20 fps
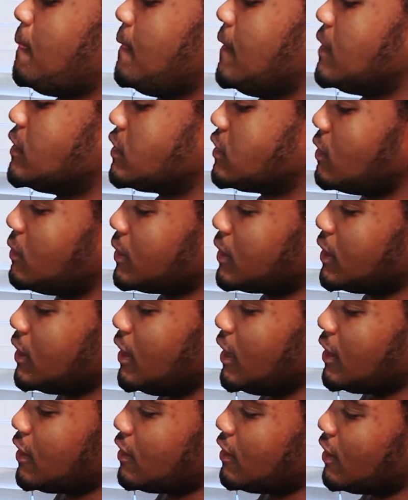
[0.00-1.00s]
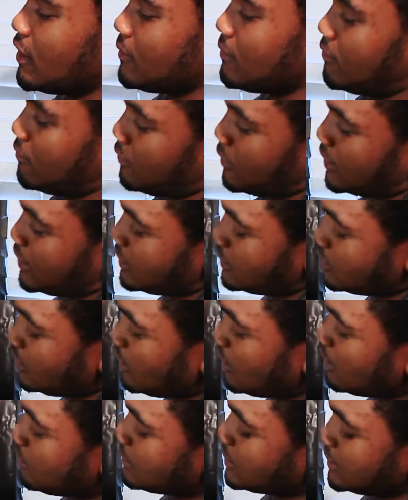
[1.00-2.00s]
And so with the other arm, with this
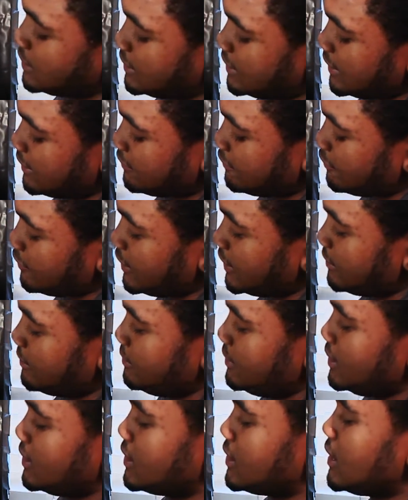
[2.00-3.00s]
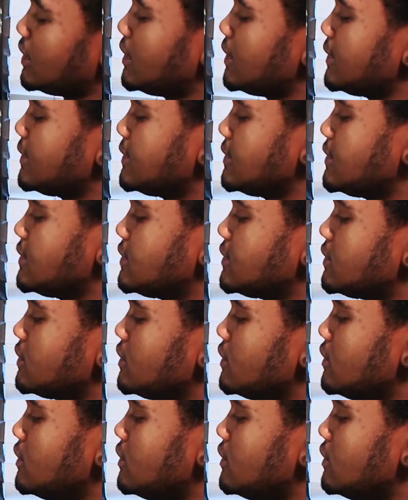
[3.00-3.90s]
arm is different because